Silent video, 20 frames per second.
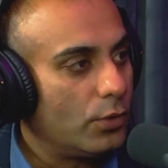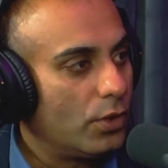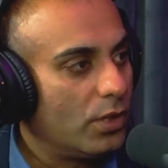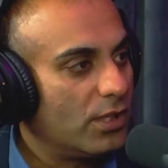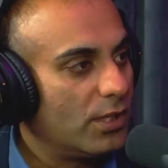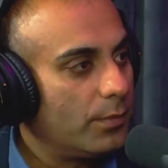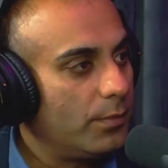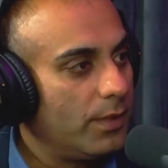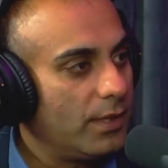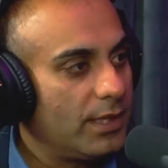
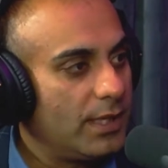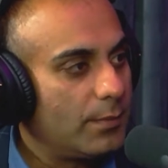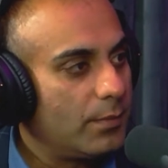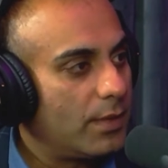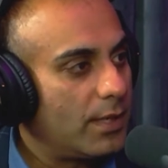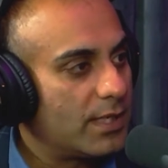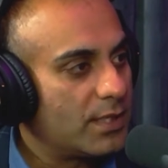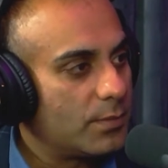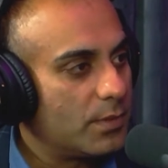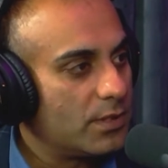big name
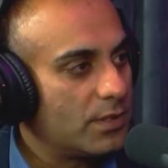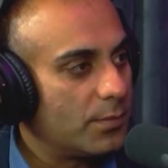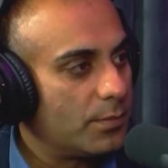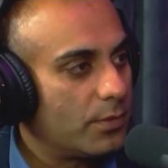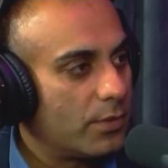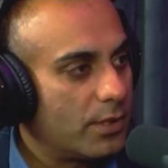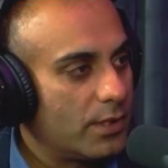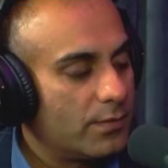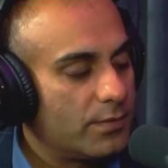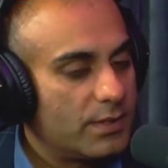hospitals are
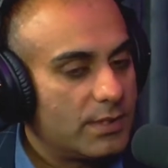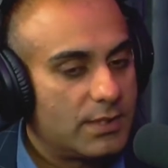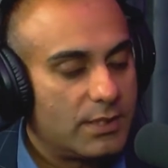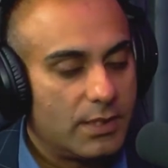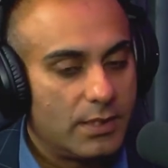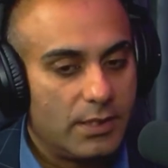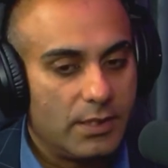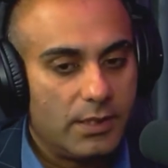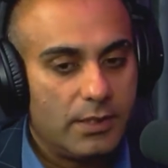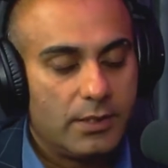part of the
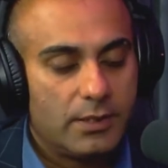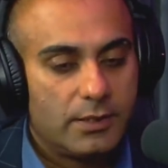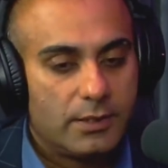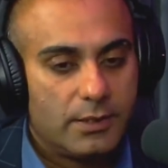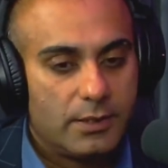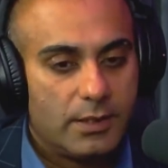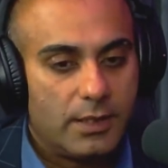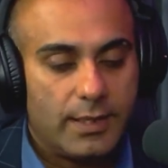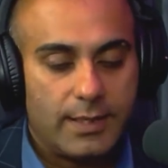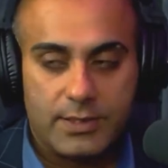study,
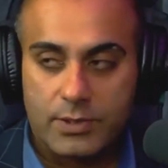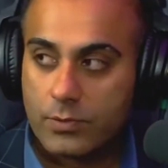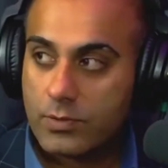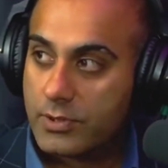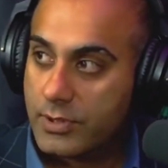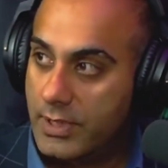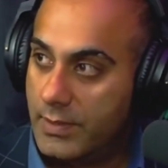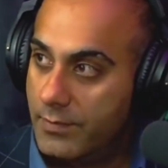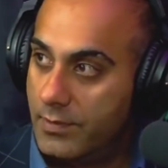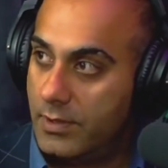as you'll
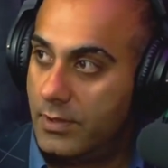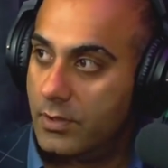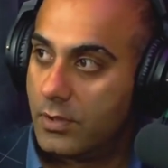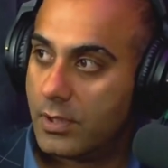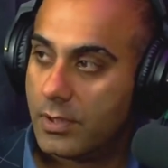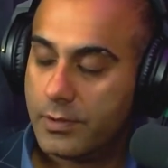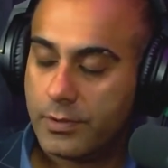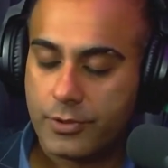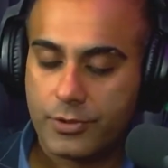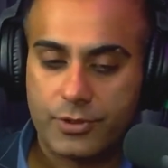see with the
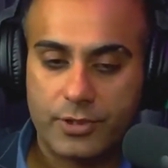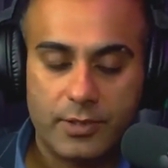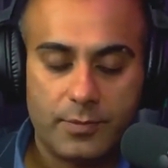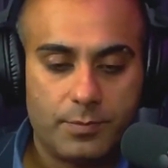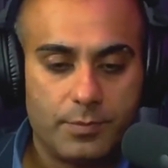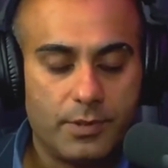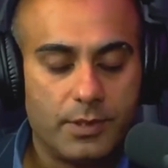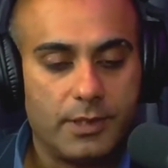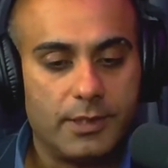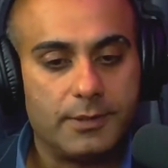authorship.
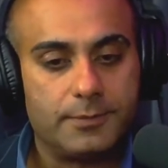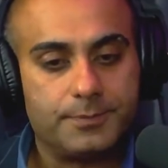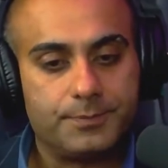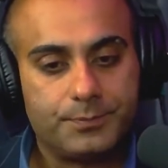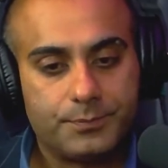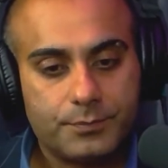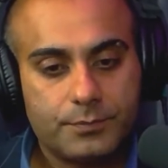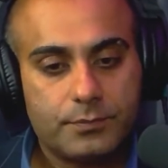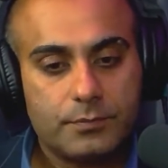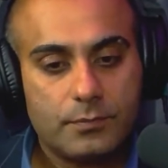
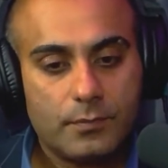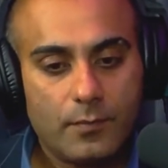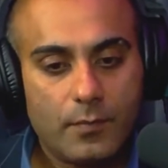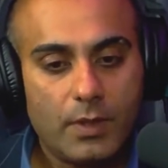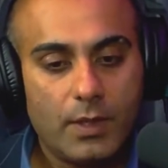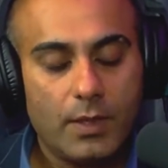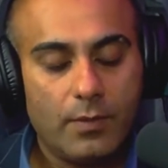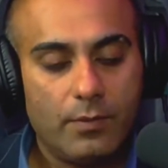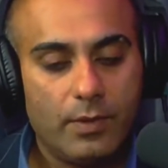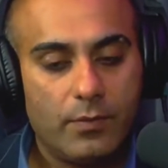
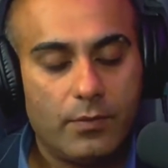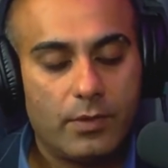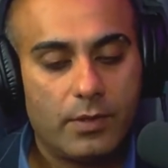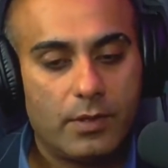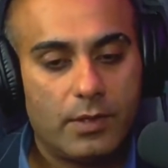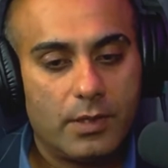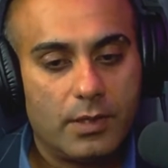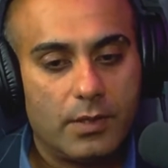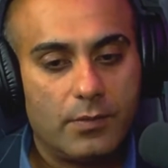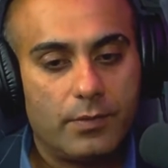We
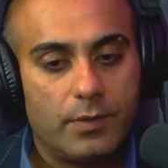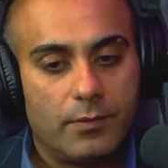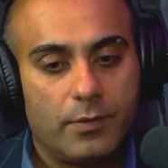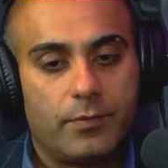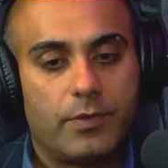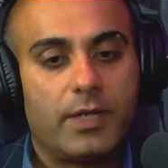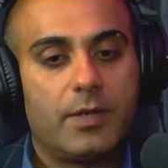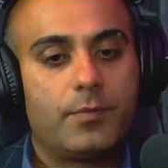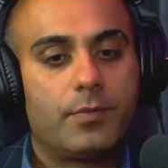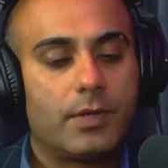were
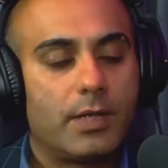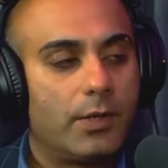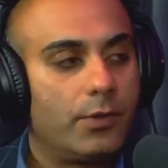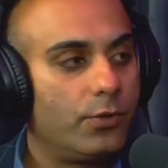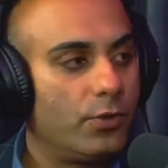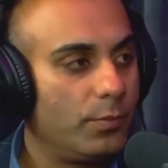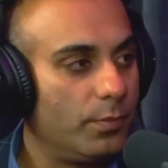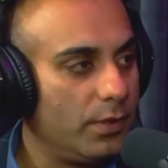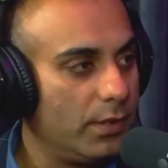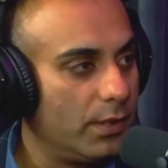very proud to
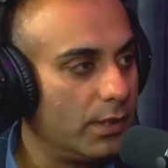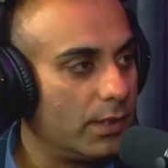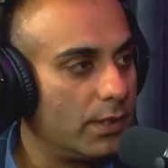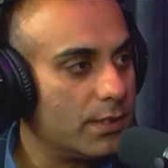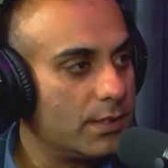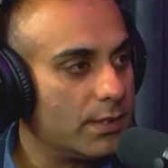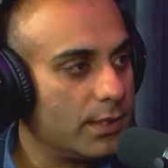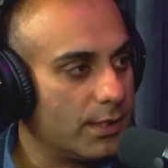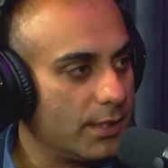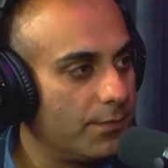be a
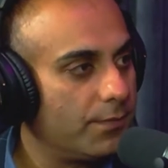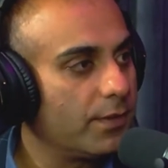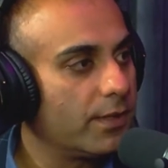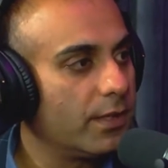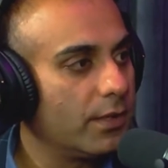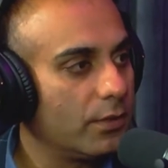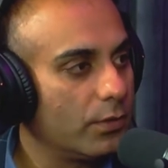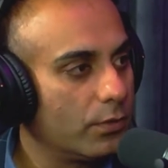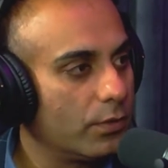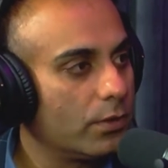significant
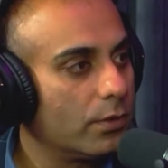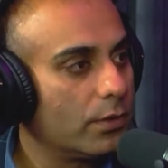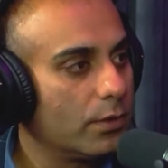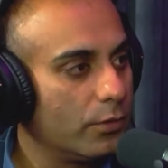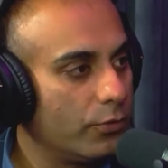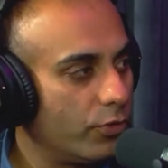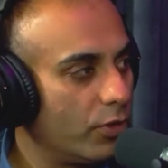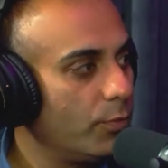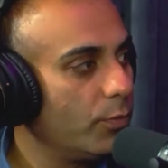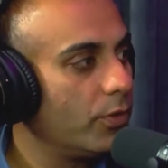
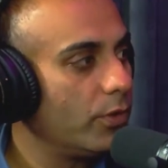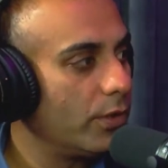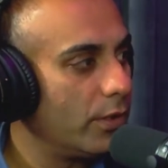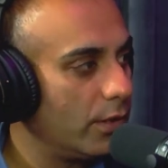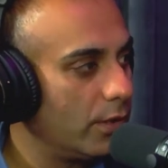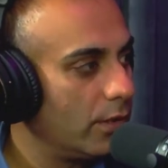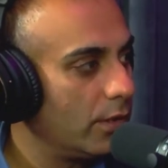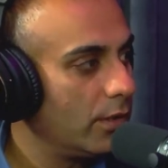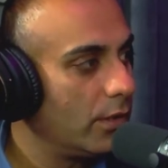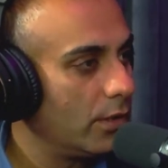contributor
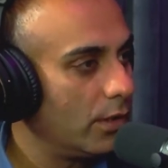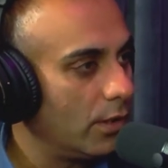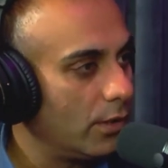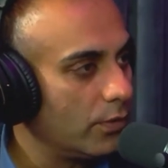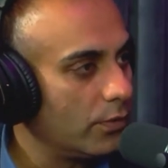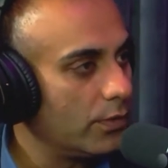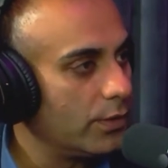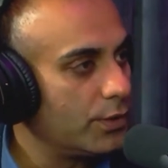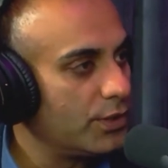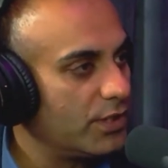to
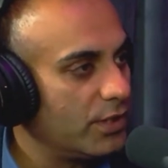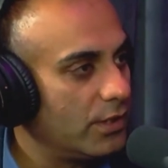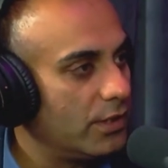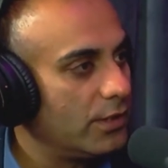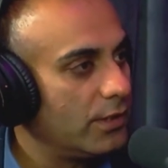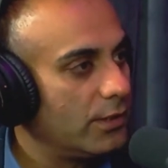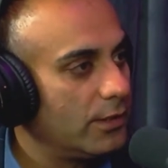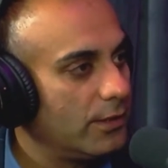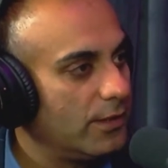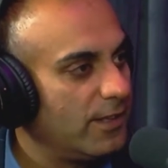this study. I think
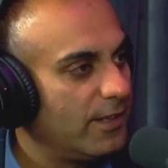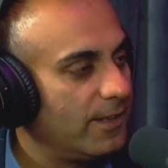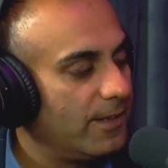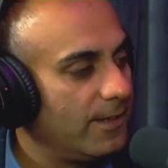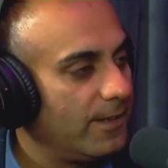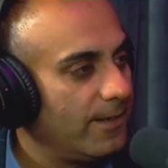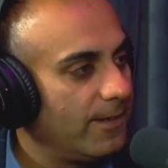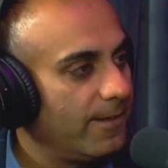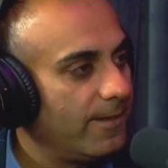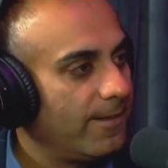we live in a
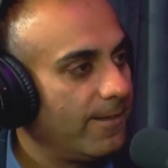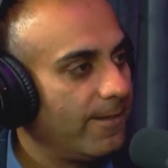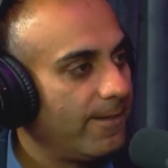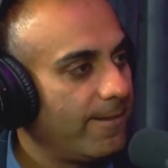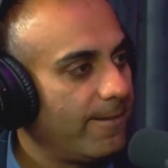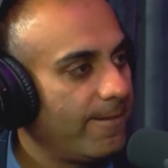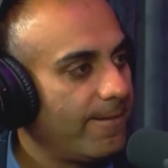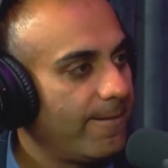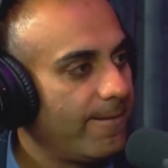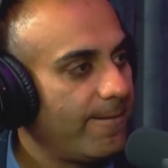great
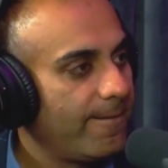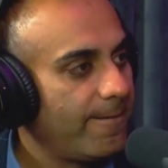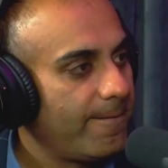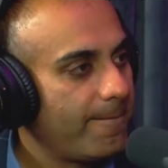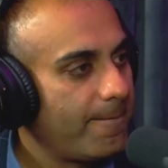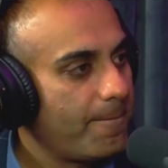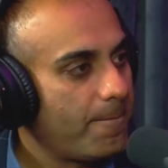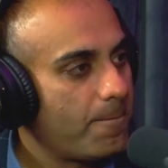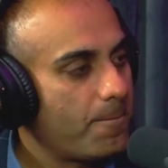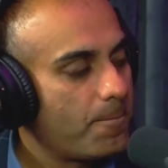area for
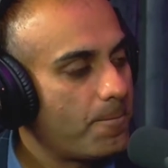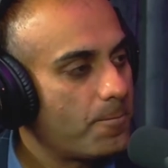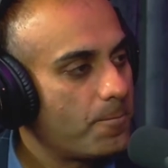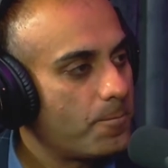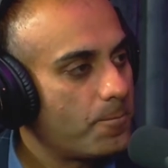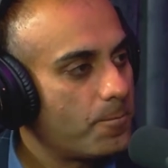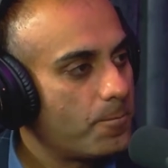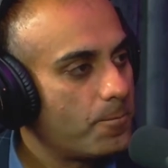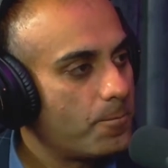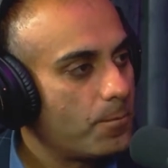medical
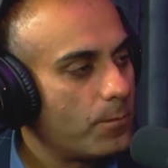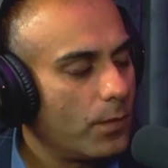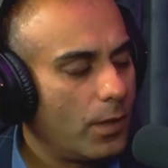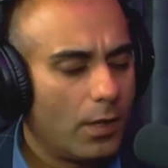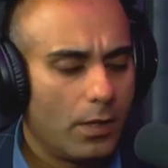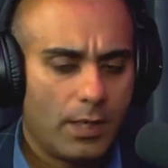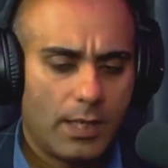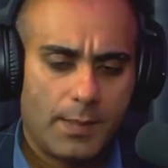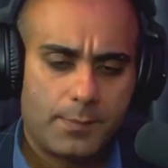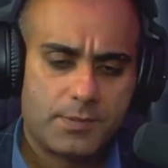care.
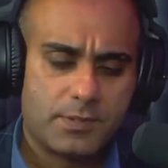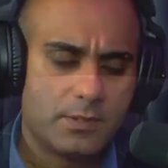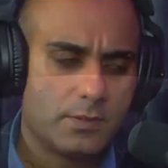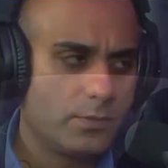We're